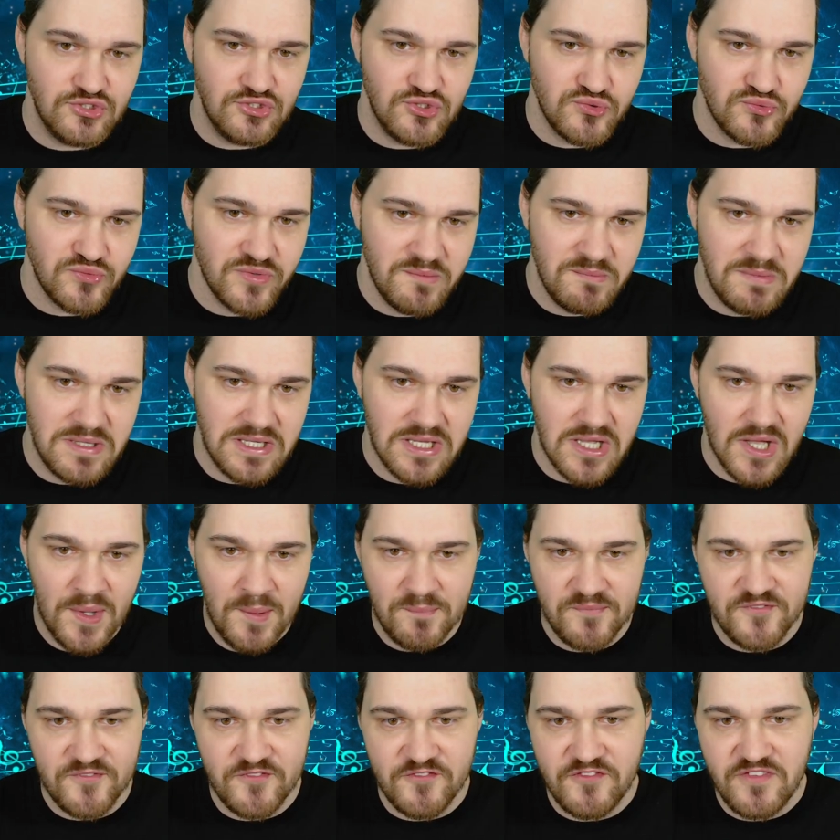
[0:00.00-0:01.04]
dreaming
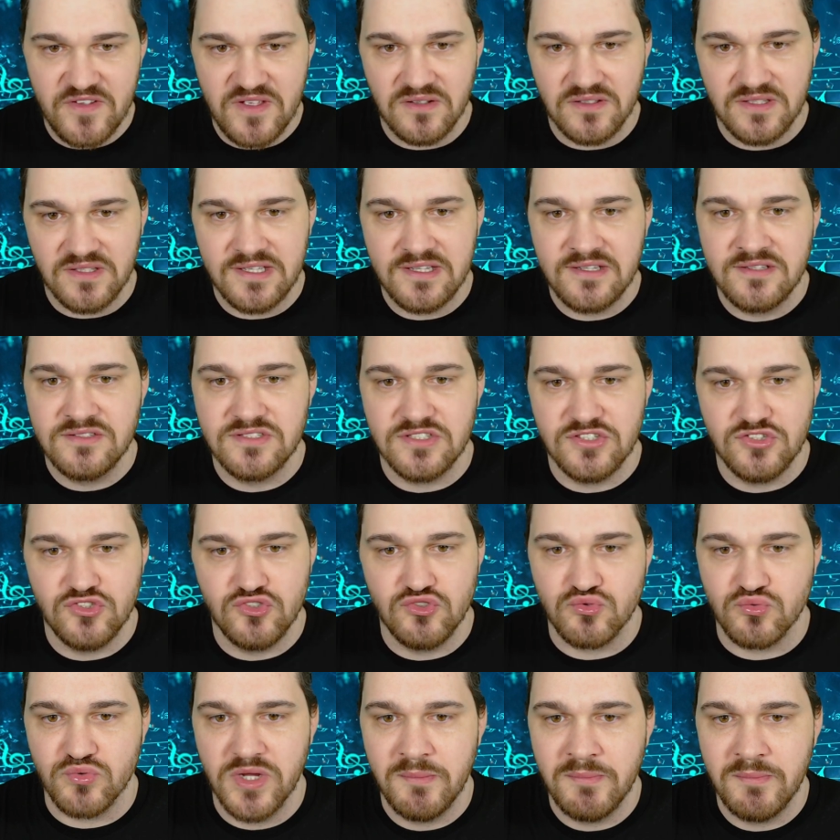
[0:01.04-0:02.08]
up feelings,
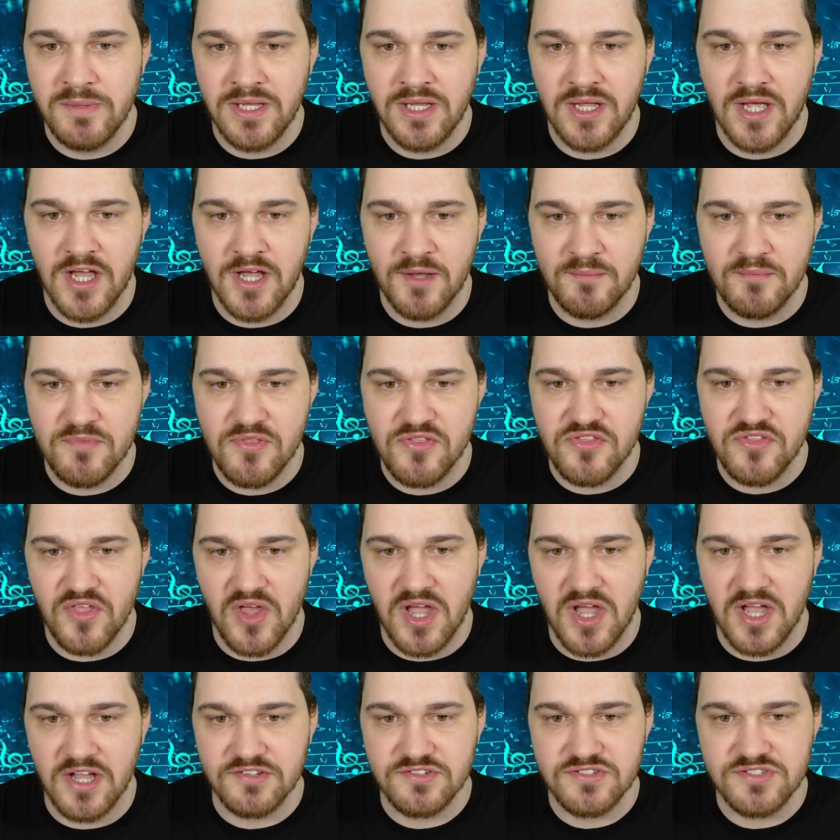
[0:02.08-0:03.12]
dreaming up
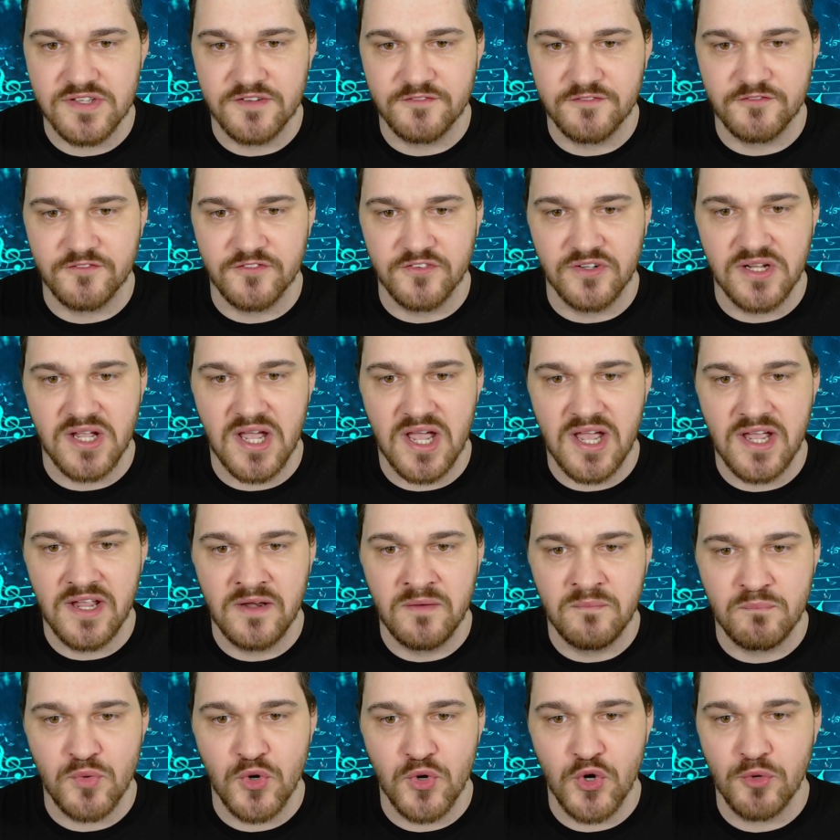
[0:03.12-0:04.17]
thoughts,
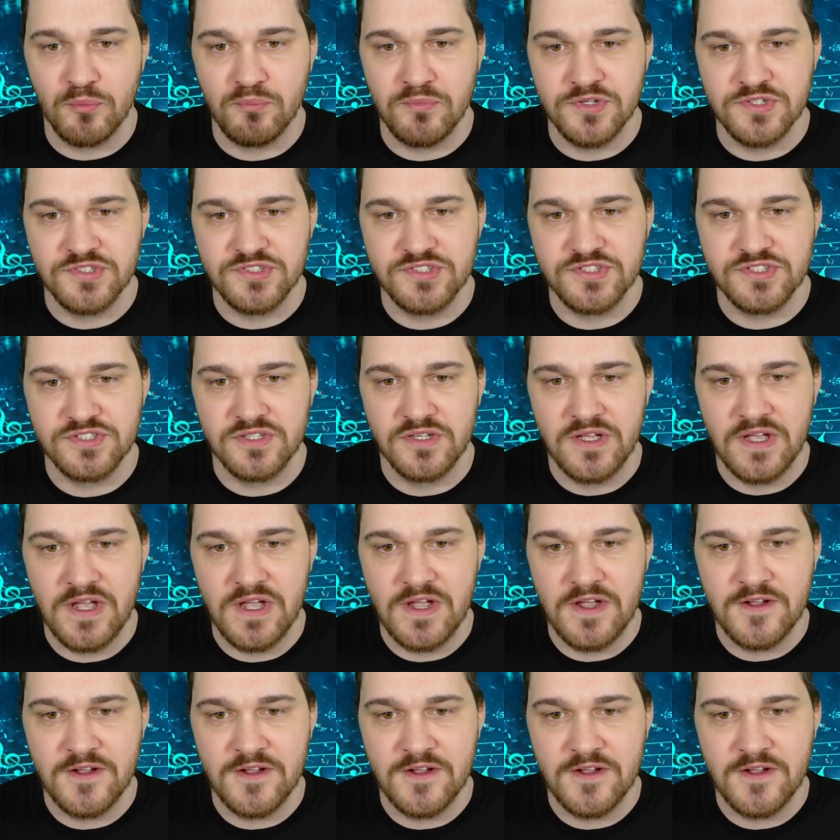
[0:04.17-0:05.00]
forgotten purpose,